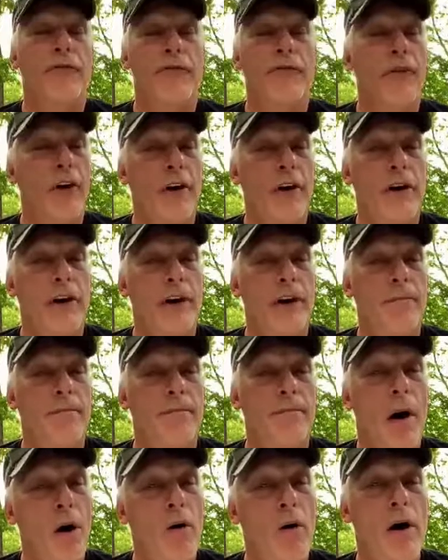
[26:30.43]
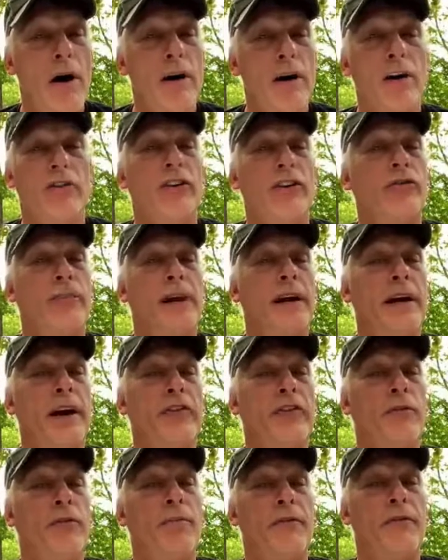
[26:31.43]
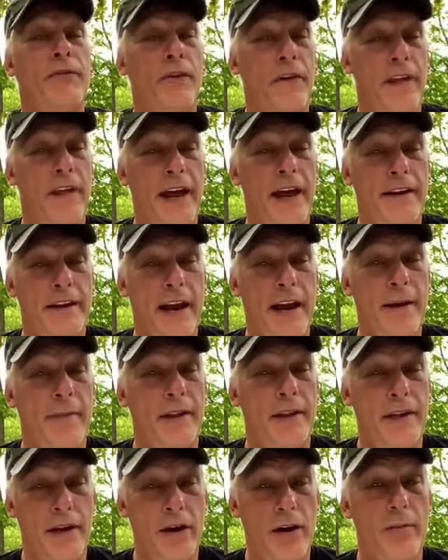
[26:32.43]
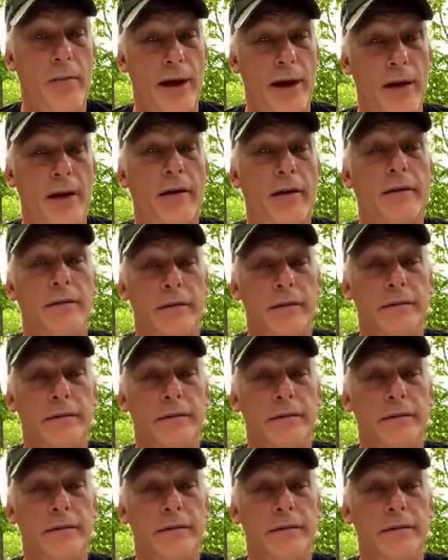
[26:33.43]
prefer to bow hunt, or just because you prefer that time of the year better?